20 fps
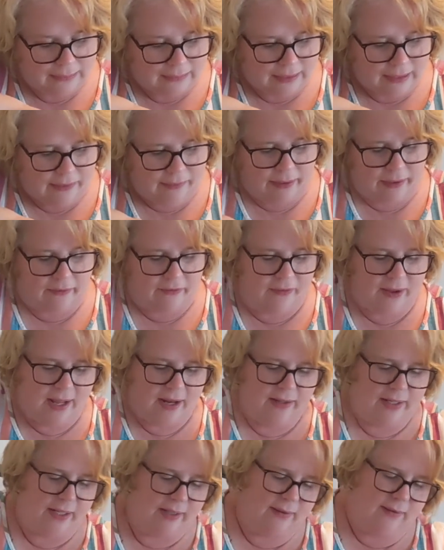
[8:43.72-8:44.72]
There we go,
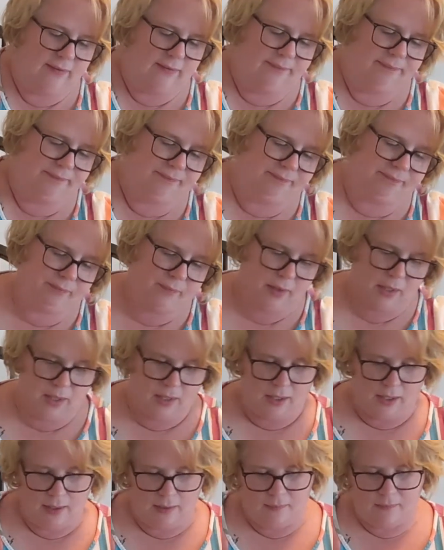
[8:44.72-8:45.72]
found it.
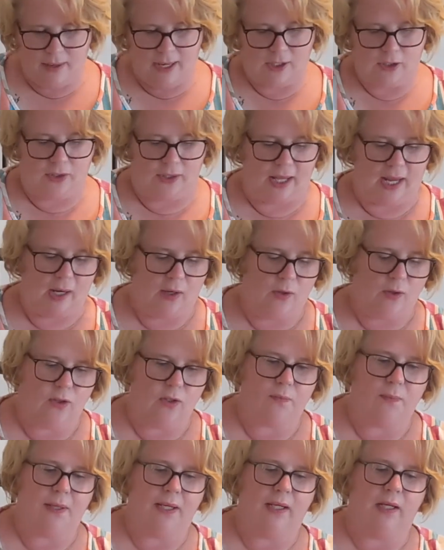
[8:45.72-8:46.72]
Make sure that hole's
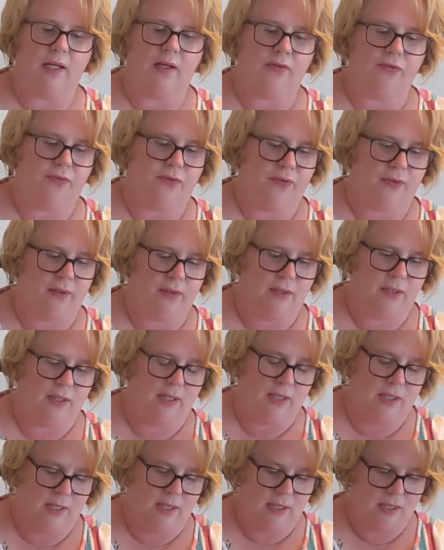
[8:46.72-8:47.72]
big enough.
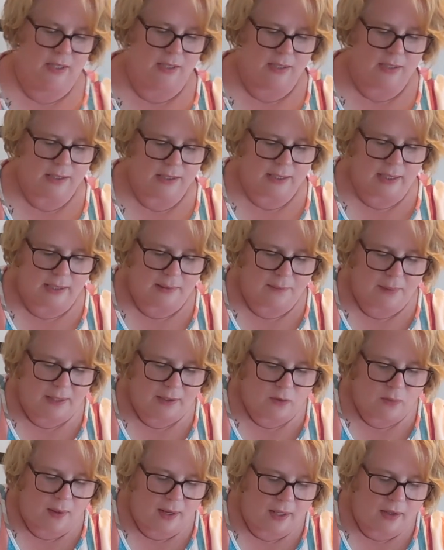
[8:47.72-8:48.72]
Stick my
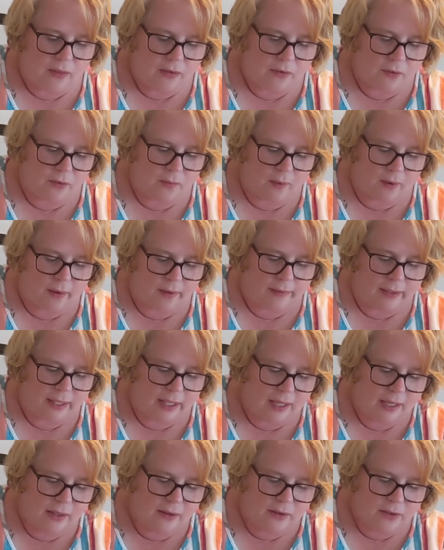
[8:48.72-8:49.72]
twine through on the
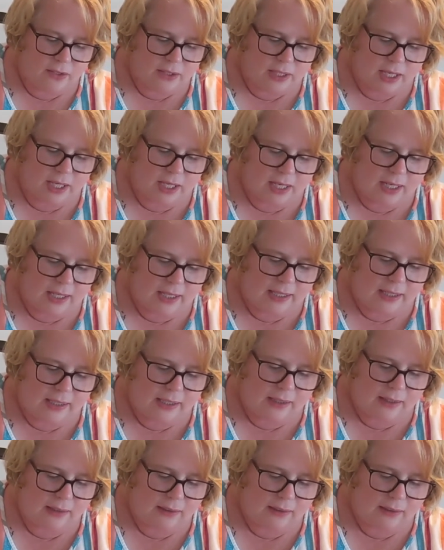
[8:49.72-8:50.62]
other side.